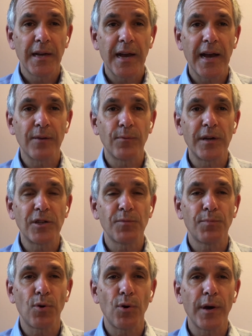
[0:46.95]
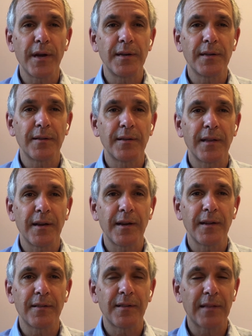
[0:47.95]
at which point
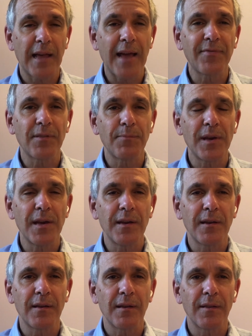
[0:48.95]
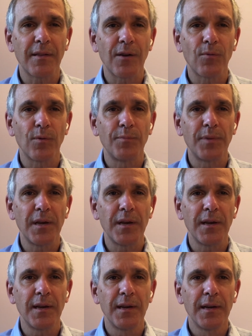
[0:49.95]
at the peak there will
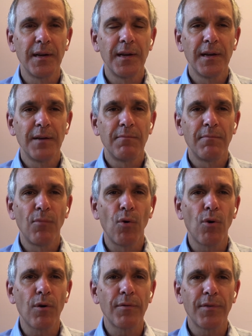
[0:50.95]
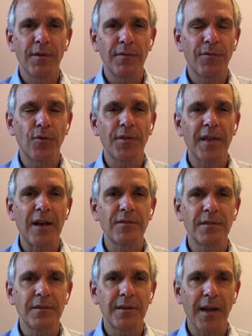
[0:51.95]
be more than
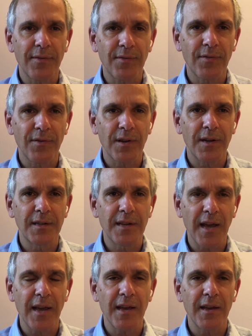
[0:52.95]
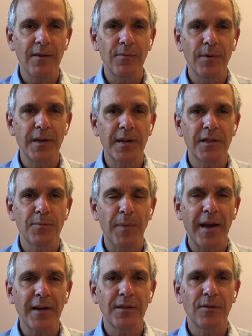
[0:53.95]
4,000 deaths a day, we
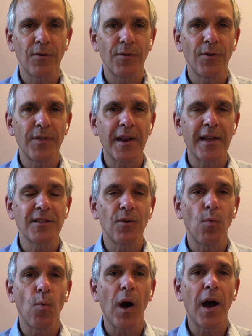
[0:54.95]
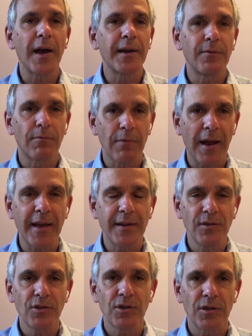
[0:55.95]
expect, although that has a wide
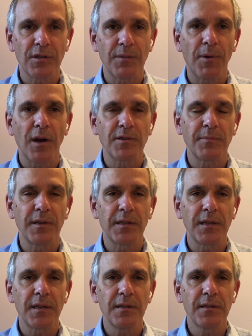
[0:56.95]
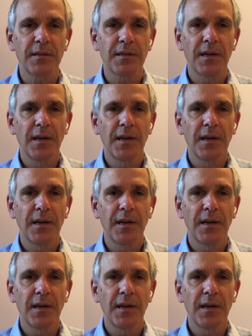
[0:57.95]
range on the possibilities.